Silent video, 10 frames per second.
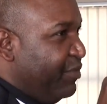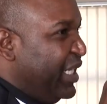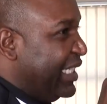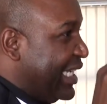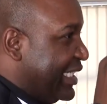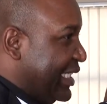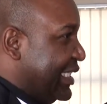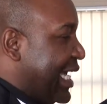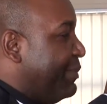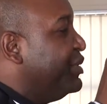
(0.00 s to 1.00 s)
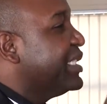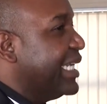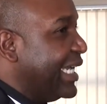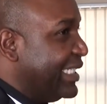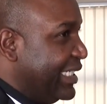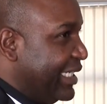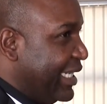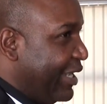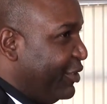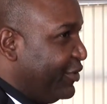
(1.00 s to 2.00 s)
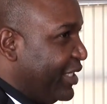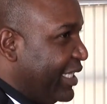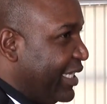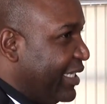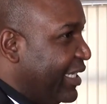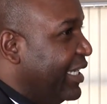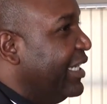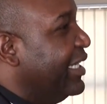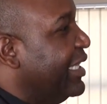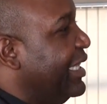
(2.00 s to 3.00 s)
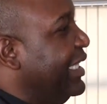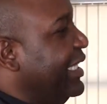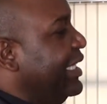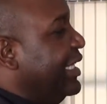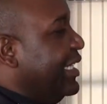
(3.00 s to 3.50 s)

meaning that it's abstract. Are we together? The